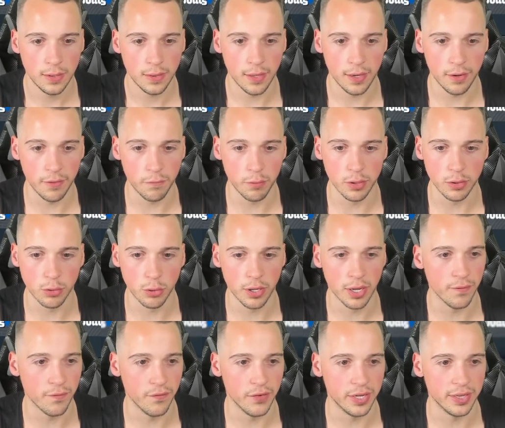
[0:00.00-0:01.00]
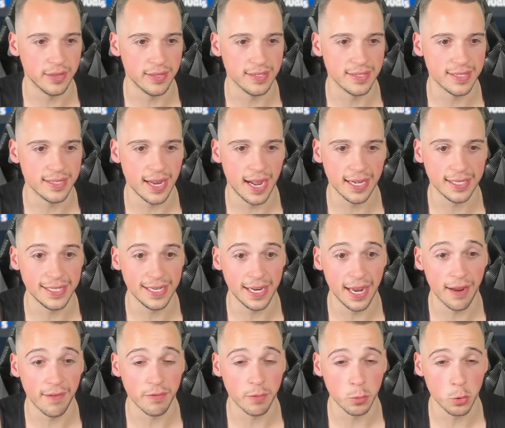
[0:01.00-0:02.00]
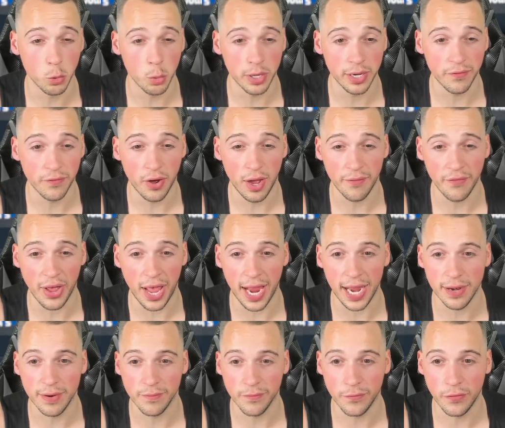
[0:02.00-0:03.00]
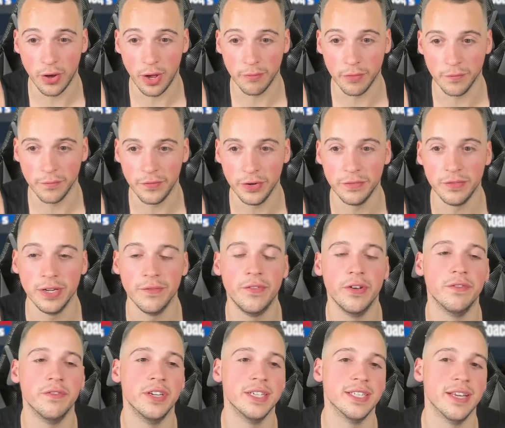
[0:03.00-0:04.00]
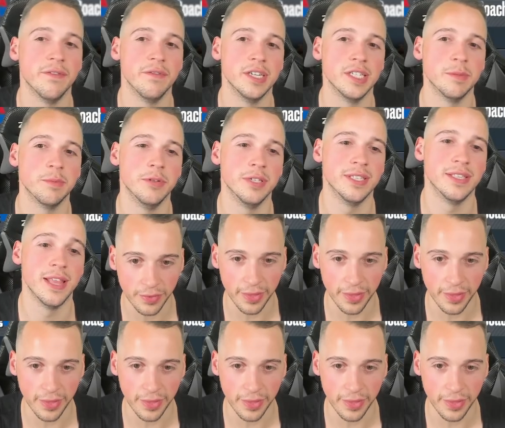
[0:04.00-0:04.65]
Then if we look at Victor's stats, he gave them 25, 8, and 5 on 50, 50, 70 splits.